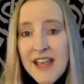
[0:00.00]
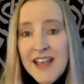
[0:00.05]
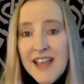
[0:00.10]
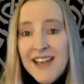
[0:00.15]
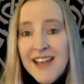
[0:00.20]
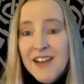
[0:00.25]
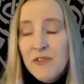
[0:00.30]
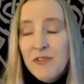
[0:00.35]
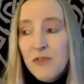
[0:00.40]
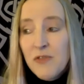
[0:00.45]

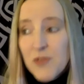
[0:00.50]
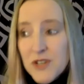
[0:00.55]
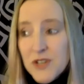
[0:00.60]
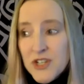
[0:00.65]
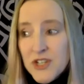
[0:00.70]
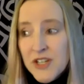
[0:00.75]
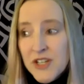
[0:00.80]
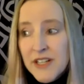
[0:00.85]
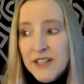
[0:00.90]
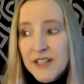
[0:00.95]
And
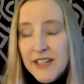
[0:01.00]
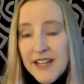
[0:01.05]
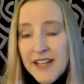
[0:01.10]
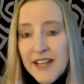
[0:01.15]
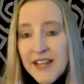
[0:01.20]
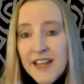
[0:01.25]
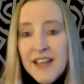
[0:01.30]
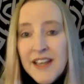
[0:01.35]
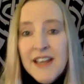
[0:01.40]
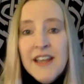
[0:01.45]

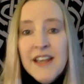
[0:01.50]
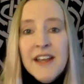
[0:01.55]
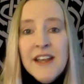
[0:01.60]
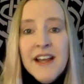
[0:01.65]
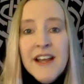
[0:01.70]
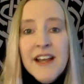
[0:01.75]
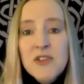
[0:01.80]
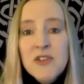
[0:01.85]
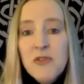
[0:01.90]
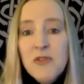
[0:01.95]
unfortunately,
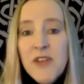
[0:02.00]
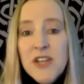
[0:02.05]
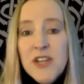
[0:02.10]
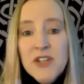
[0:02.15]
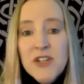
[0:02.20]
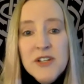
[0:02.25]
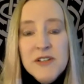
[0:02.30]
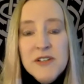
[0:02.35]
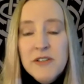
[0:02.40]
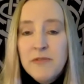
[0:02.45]

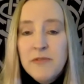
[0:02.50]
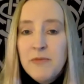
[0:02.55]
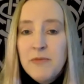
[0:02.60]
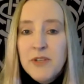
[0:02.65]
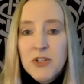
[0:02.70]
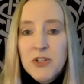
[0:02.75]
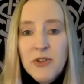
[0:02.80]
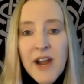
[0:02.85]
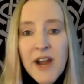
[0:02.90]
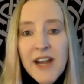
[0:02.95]
conservationists have
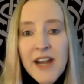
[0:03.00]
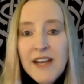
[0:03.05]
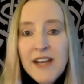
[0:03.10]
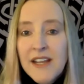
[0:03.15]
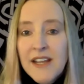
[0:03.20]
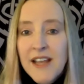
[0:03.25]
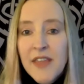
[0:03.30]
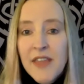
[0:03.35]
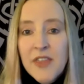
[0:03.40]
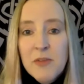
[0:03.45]
been trying
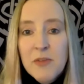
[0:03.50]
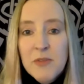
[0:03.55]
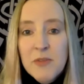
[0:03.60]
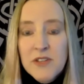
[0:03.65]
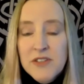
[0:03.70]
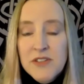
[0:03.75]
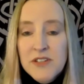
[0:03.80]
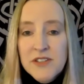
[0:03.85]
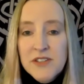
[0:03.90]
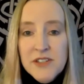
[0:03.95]
to get them
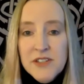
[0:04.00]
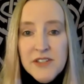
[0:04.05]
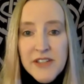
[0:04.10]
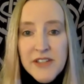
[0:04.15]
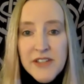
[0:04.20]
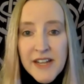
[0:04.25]
listed since